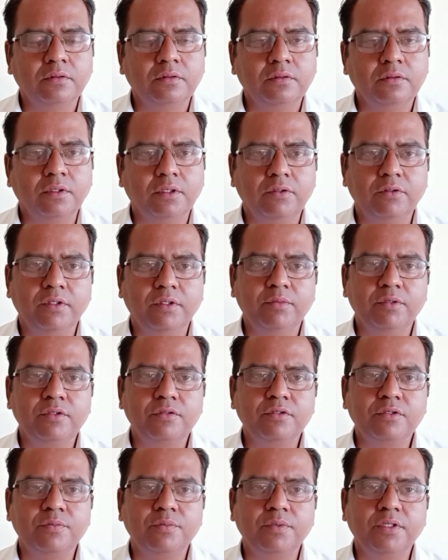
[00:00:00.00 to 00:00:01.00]
Are you able
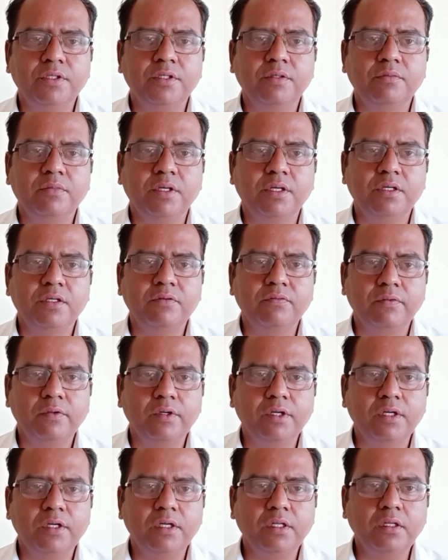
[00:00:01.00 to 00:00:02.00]
to speak in Marathi
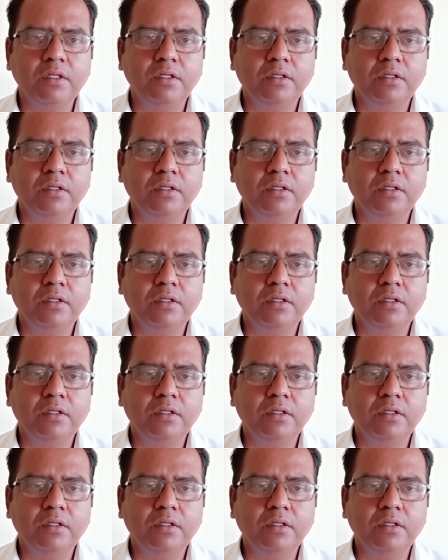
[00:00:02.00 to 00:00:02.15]
fluently?